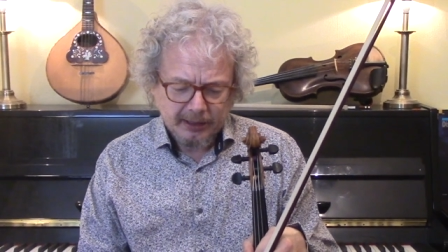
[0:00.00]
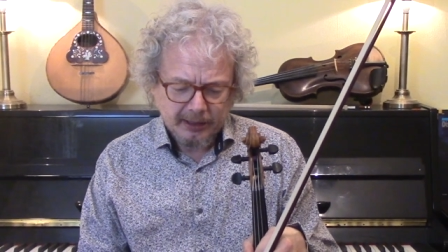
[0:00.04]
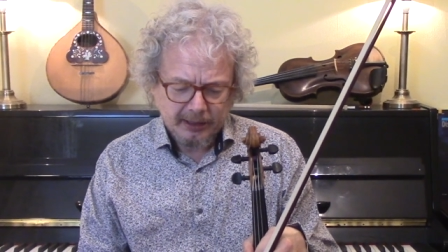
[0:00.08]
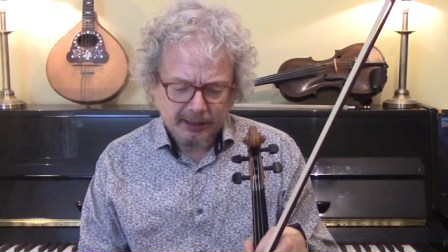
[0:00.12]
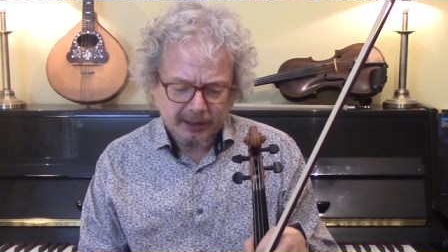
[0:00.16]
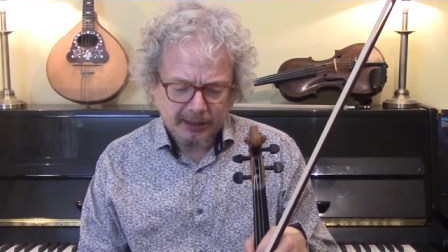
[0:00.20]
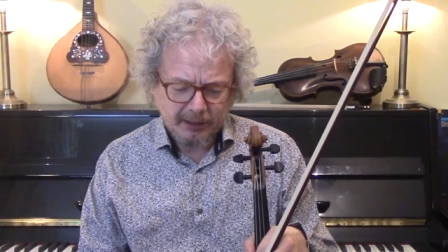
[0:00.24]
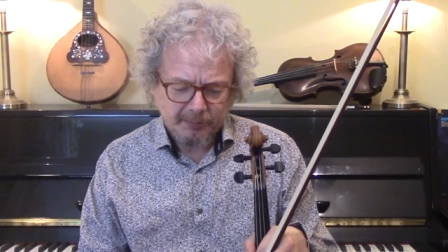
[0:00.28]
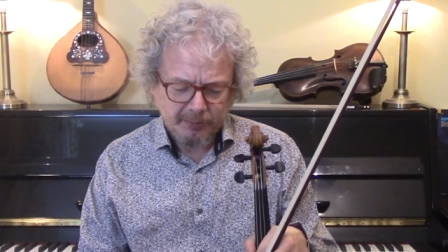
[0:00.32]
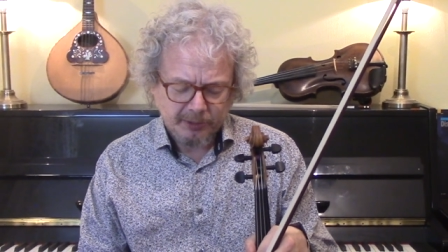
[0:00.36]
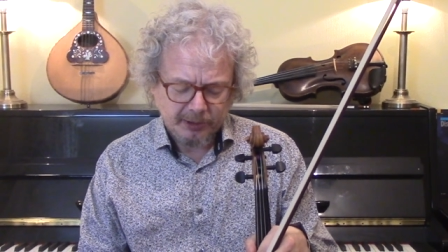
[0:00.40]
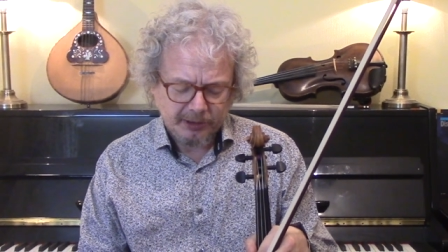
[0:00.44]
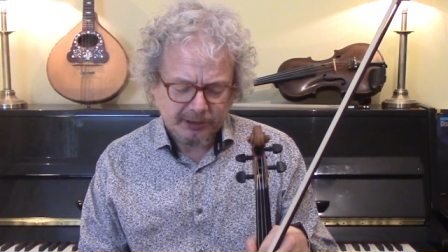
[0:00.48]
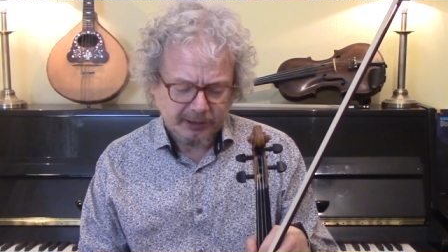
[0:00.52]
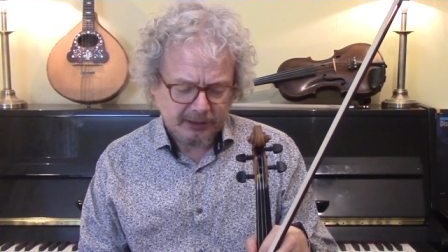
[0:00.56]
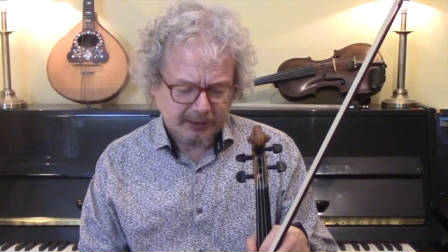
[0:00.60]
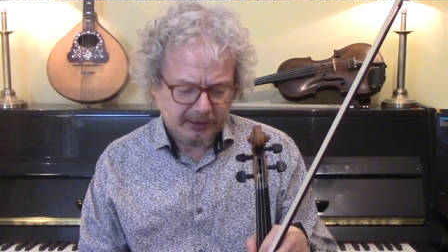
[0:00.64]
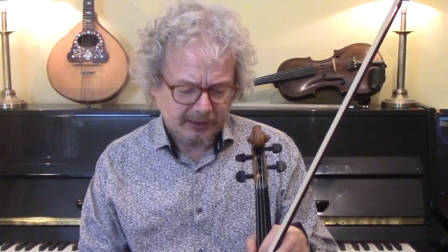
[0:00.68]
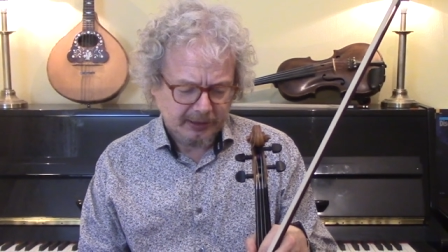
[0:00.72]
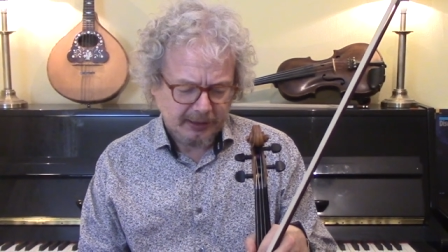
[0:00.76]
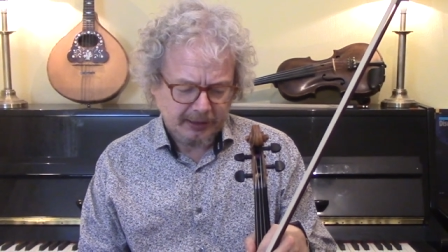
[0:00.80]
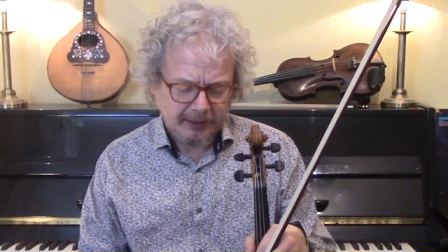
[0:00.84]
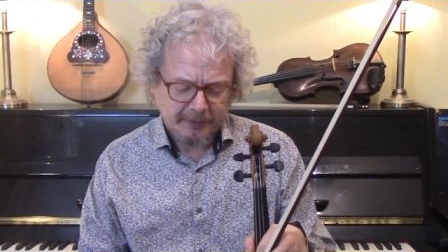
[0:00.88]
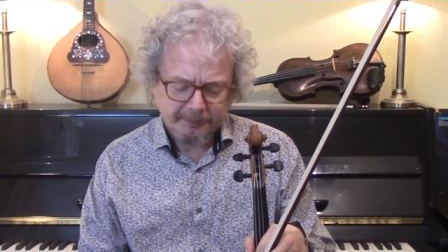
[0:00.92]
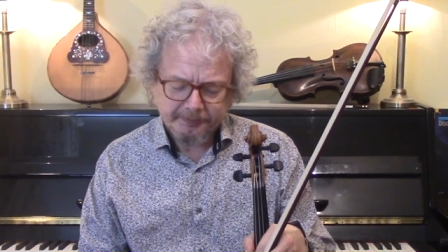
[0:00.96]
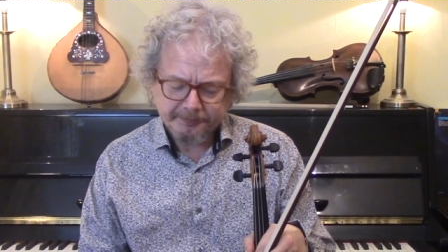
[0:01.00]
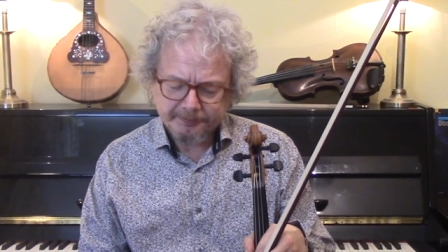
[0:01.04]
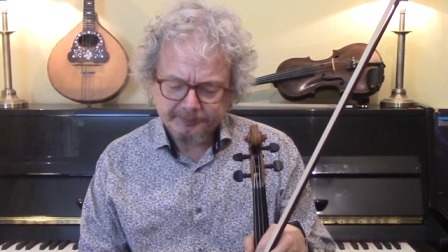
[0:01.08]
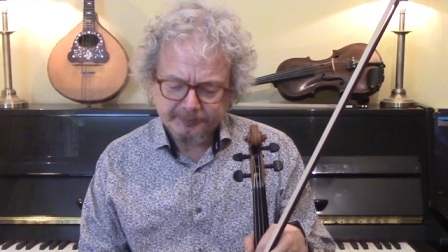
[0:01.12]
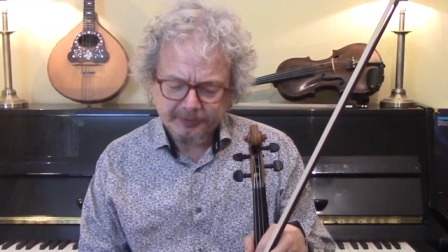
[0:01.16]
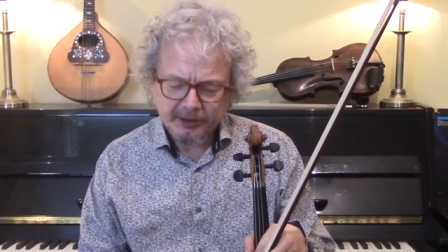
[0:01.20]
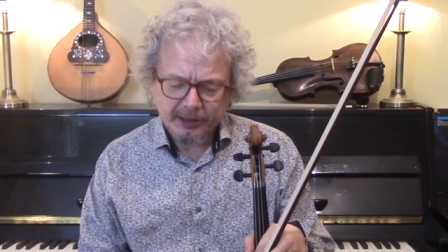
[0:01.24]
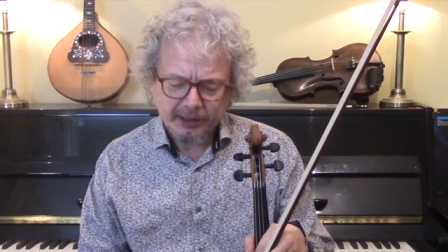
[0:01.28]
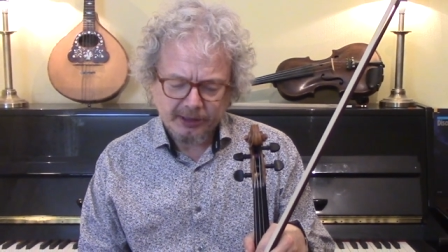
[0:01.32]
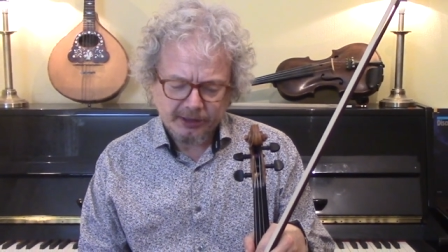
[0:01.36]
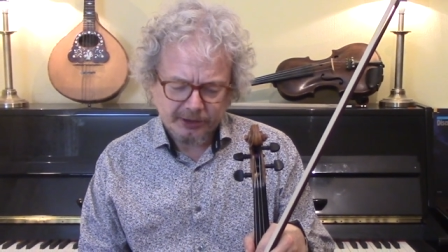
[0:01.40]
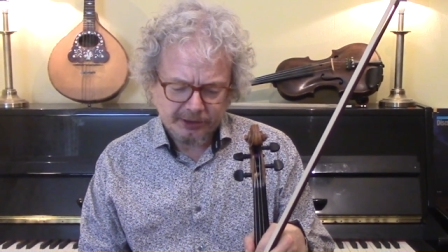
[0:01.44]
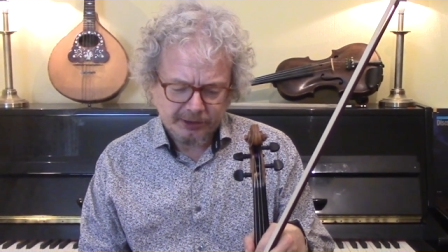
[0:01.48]
Uh, but um,
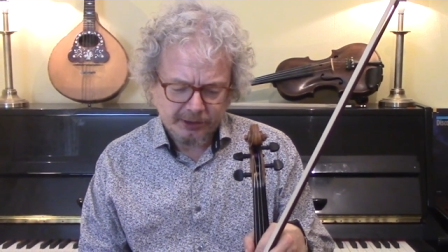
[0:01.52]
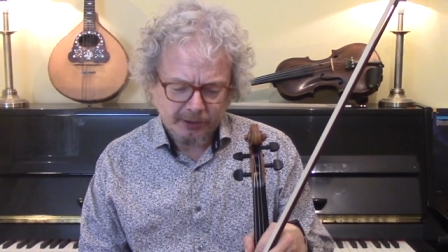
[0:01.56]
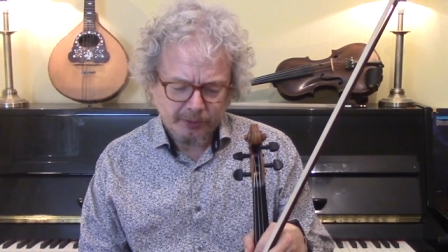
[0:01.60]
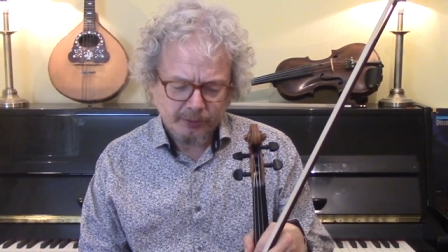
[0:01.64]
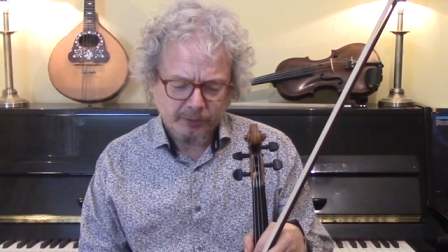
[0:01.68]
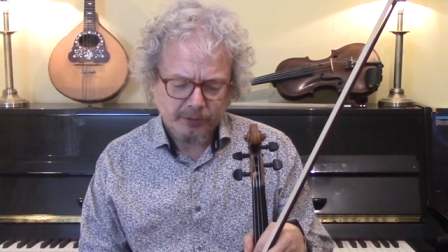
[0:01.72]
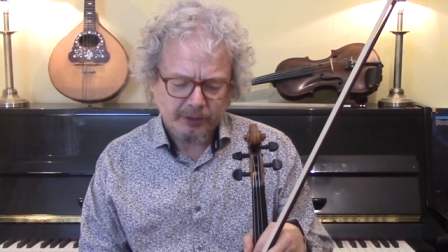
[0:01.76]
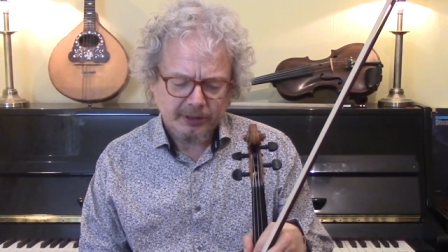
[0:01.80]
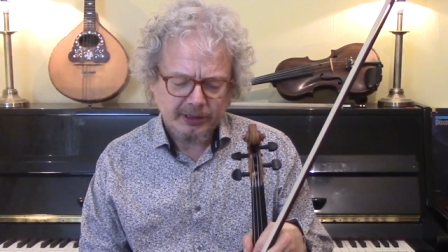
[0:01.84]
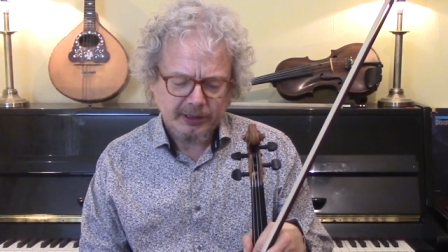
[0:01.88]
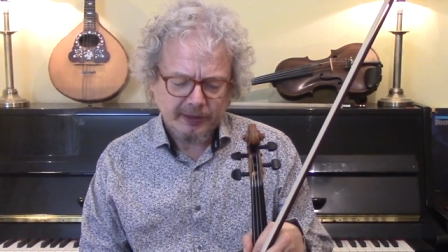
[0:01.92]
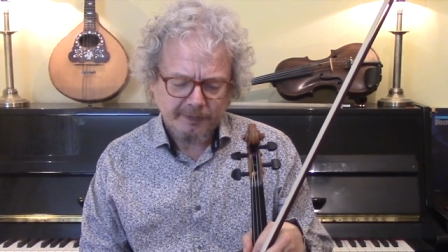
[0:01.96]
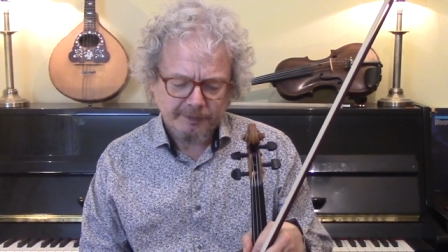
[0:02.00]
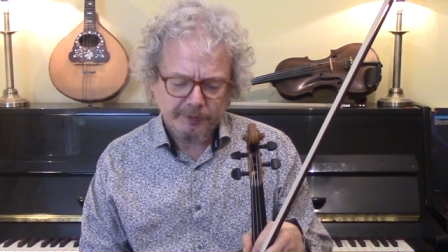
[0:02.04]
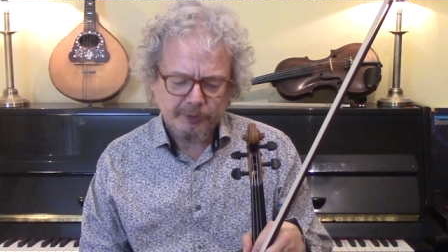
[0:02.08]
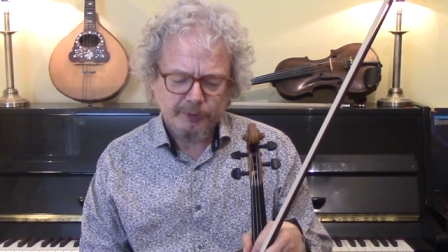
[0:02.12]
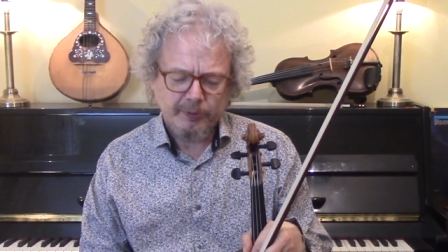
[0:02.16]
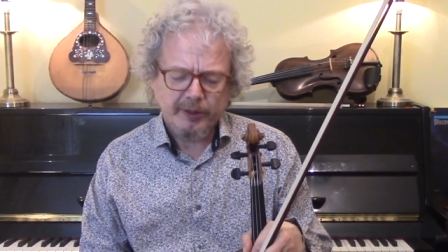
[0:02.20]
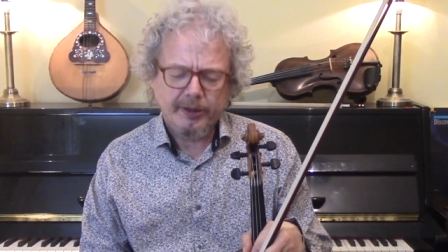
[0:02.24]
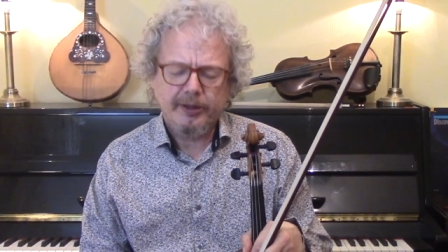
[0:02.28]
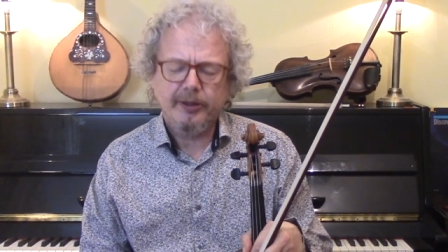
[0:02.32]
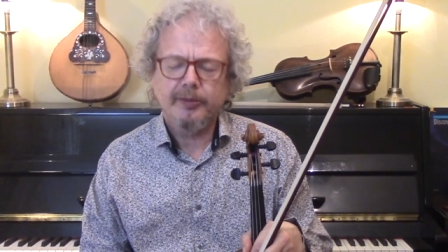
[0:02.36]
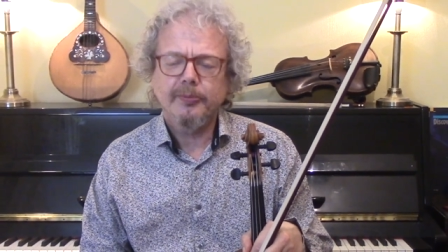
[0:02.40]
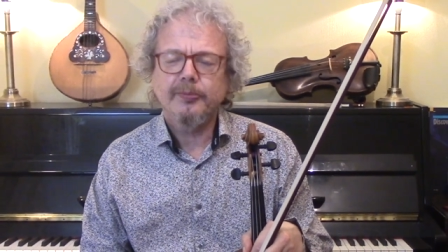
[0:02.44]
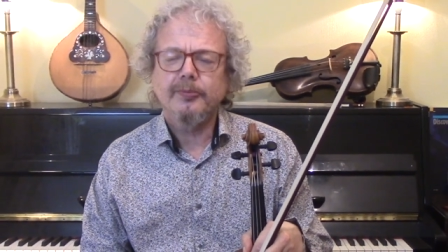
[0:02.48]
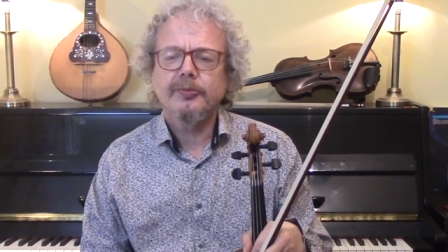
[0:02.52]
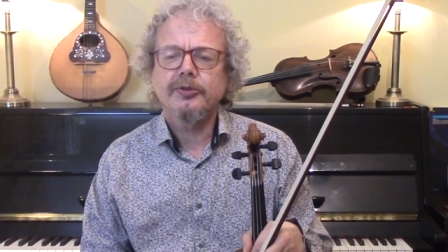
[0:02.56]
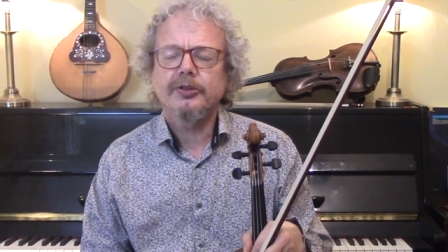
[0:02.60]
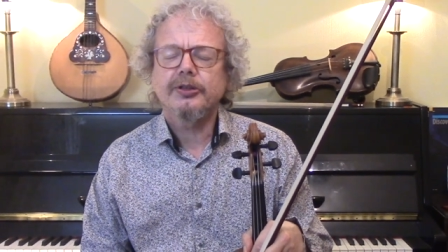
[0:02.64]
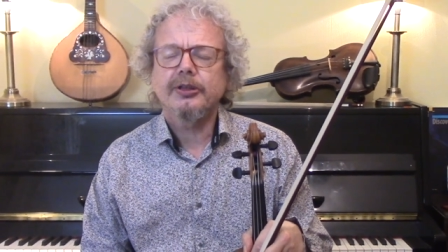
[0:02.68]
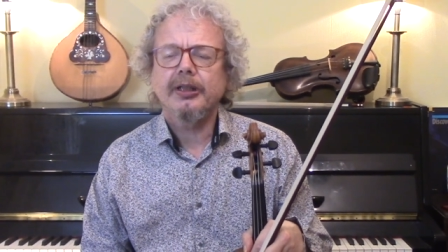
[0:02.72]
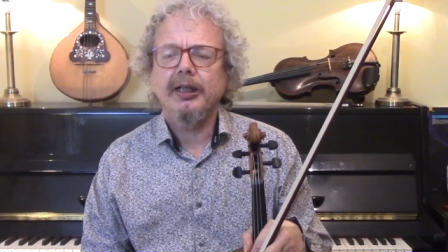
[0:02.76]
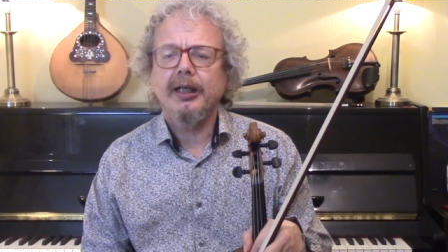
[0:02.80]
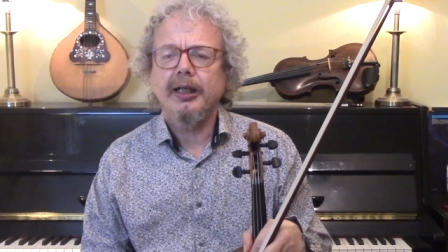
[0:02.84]
yes, so different rhythms